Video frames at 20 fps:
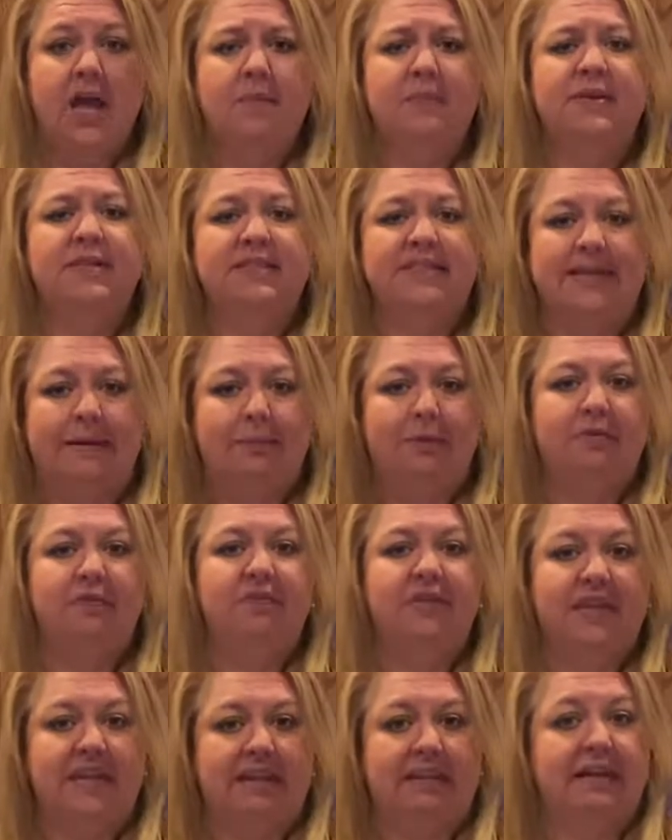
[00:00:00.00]
but simple
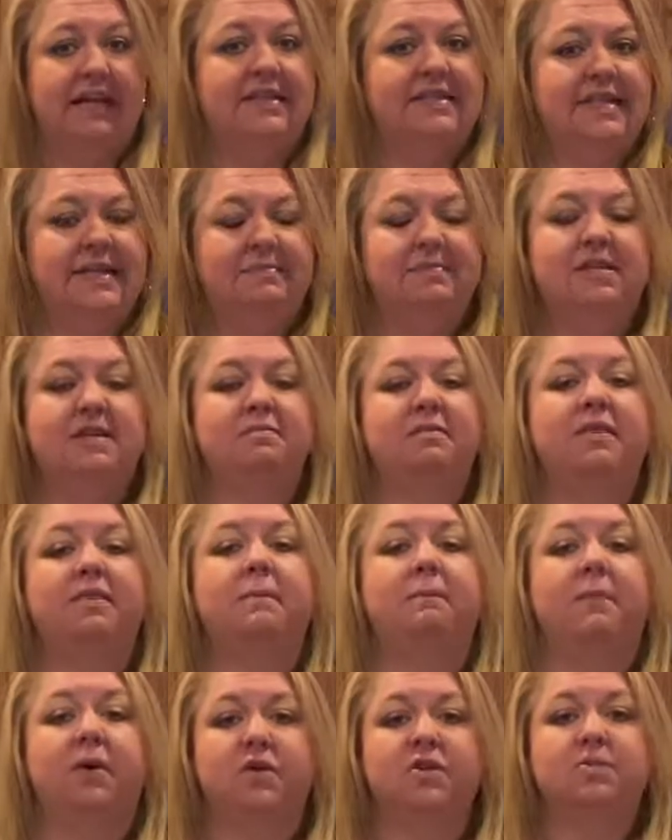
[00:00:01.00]
vanilla seems to be
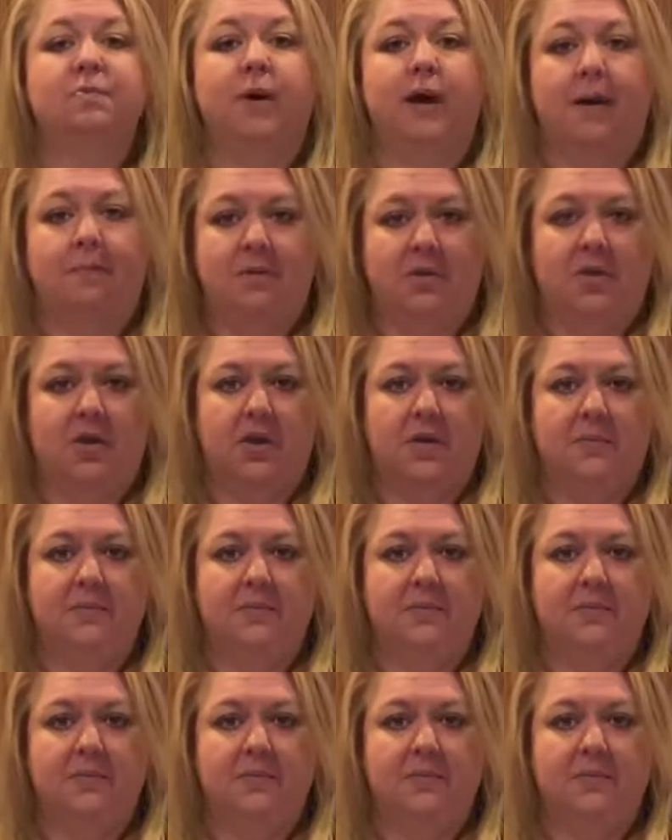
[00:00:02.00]
the most popular.